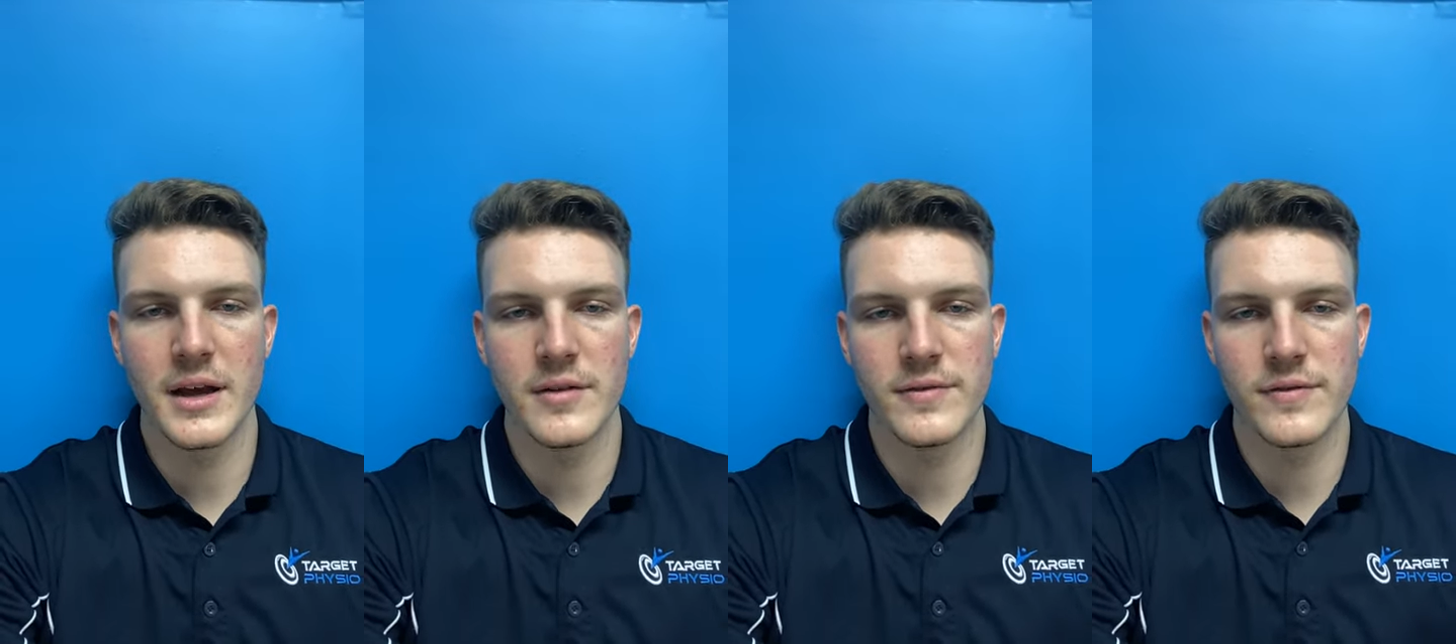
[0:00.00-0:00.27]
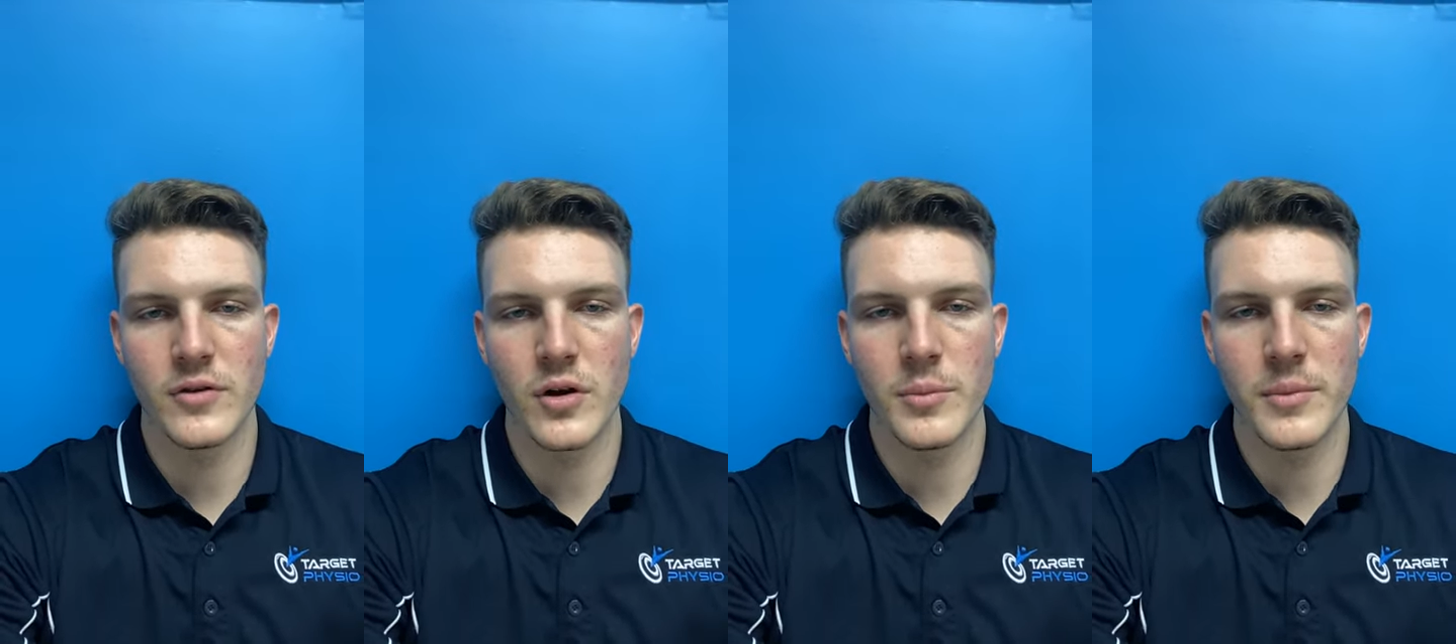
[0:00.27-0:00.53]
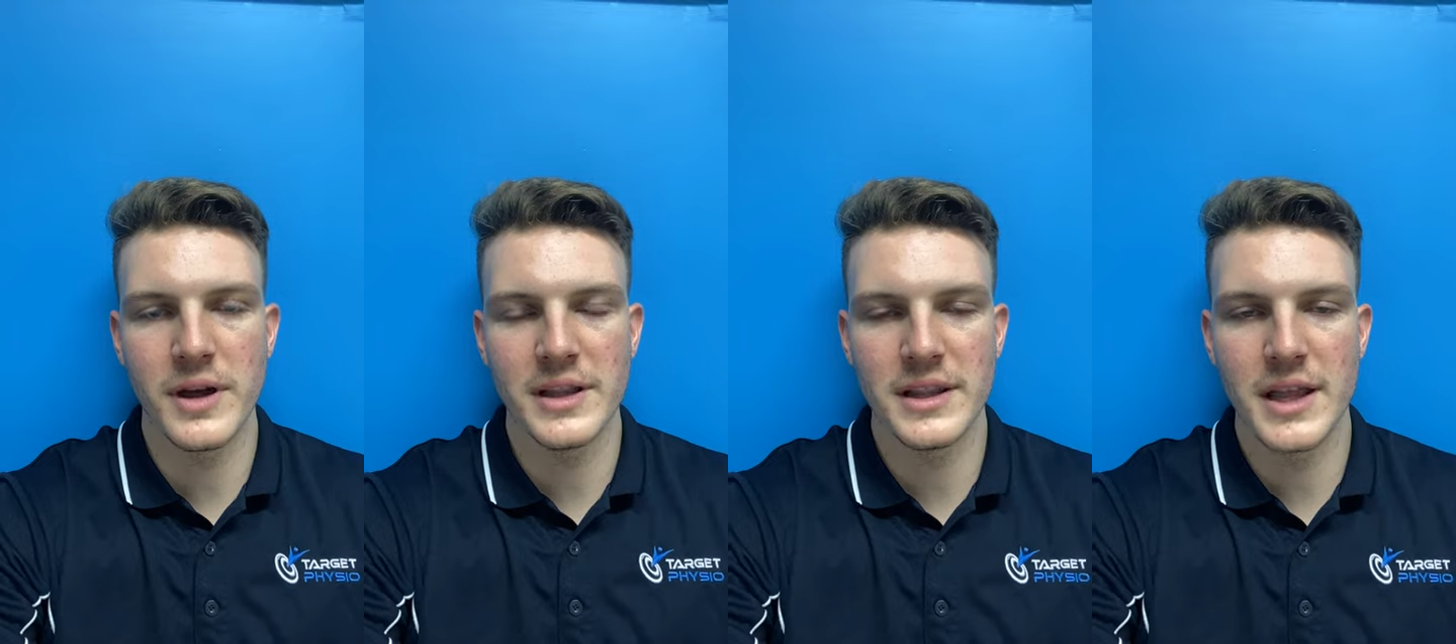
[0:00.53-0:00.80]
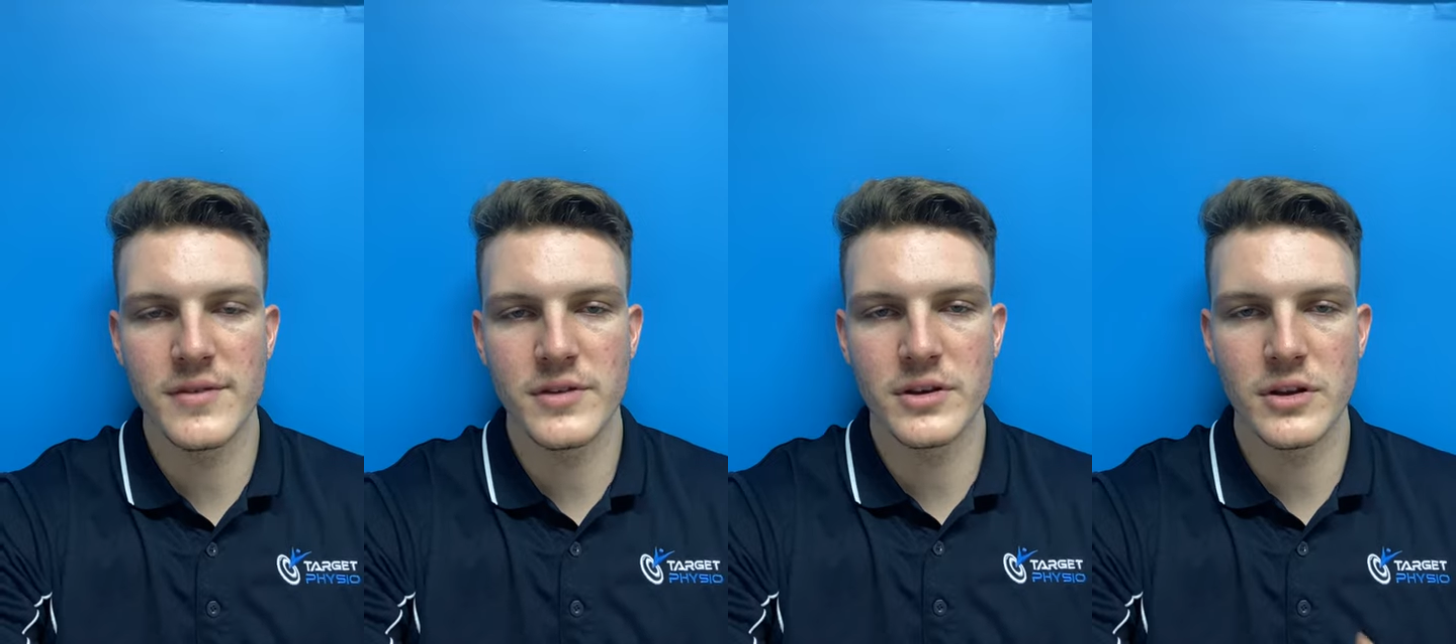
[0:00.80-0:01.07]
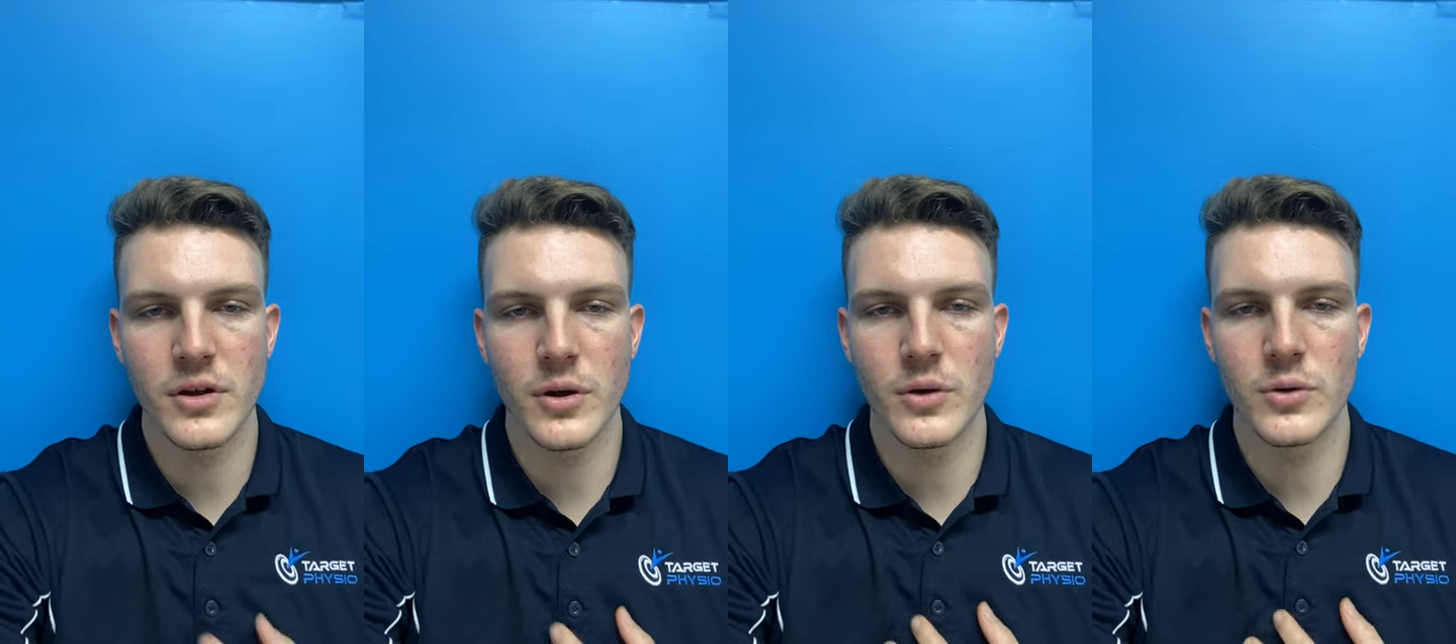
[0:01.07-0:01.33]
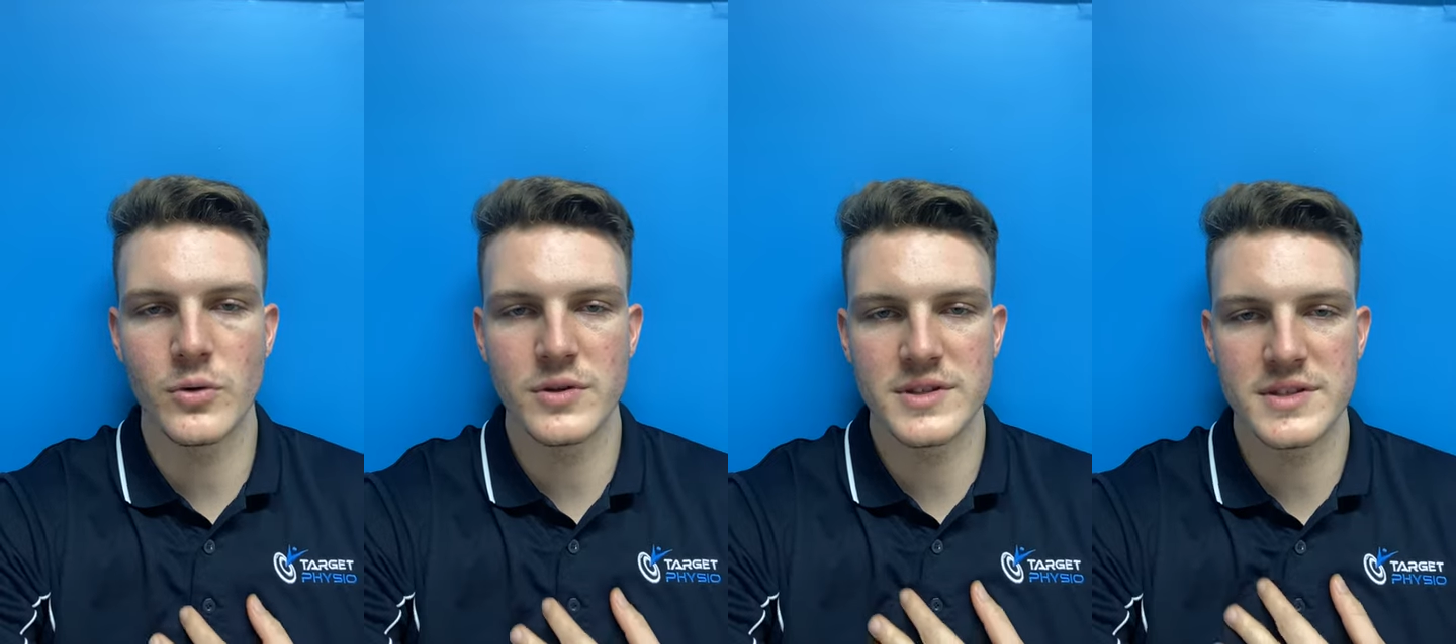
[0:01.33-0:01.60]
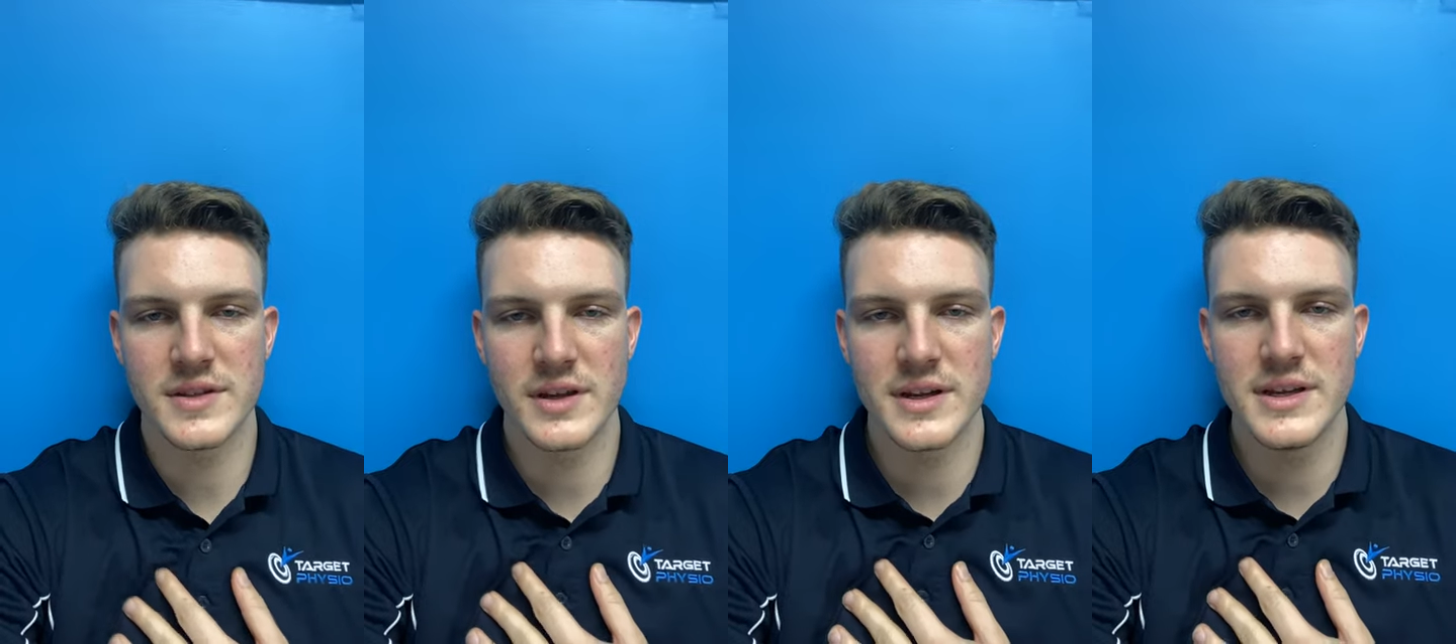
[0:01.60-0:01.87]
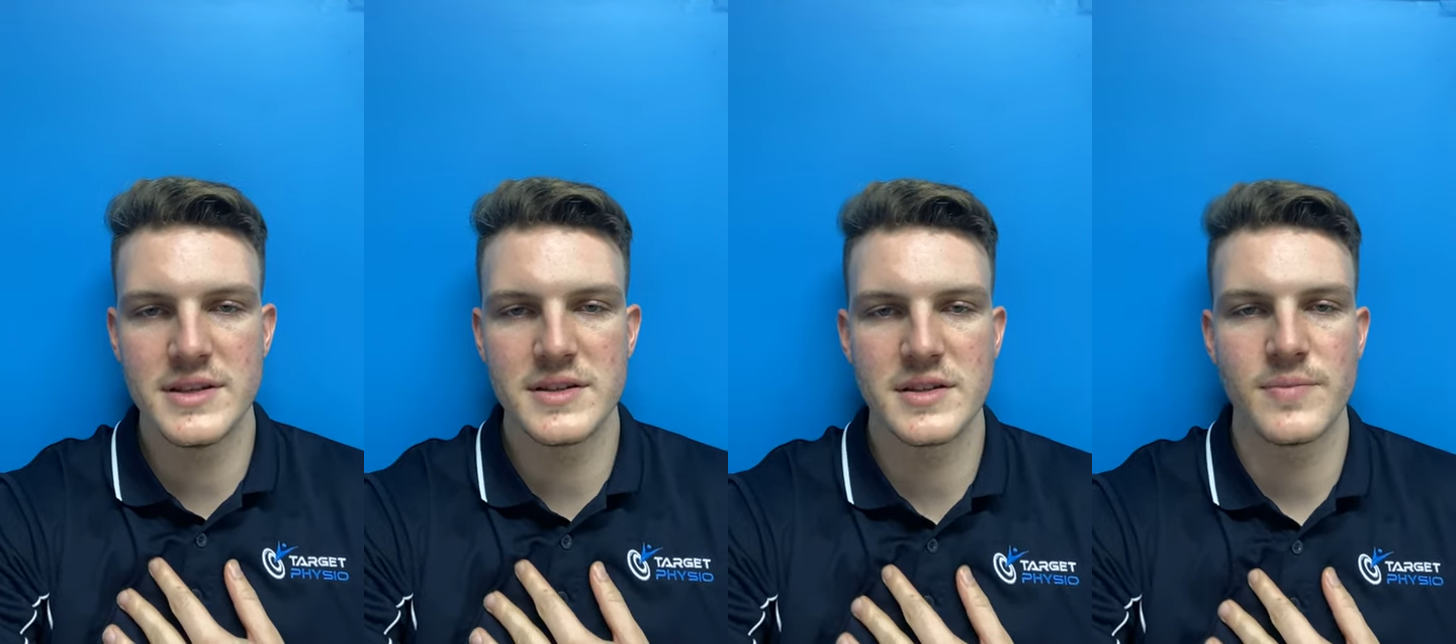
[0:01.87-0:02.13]
from 11 cohort
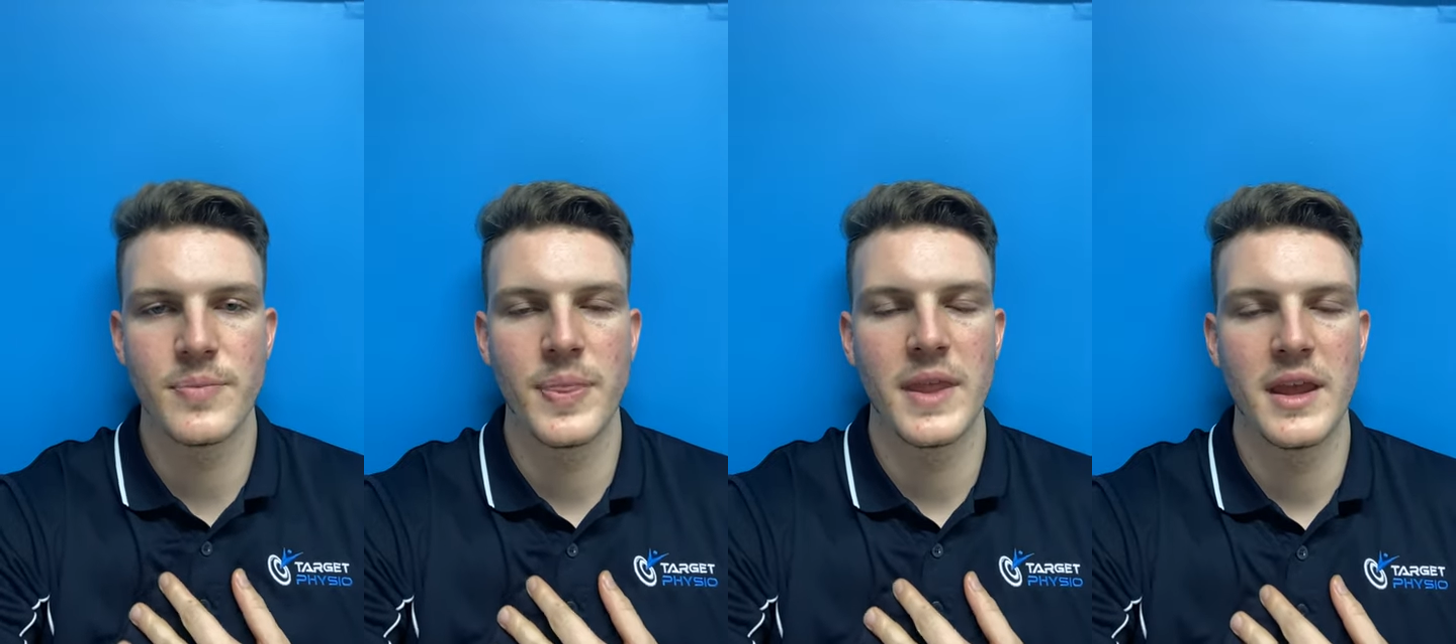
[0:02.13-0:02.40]
studies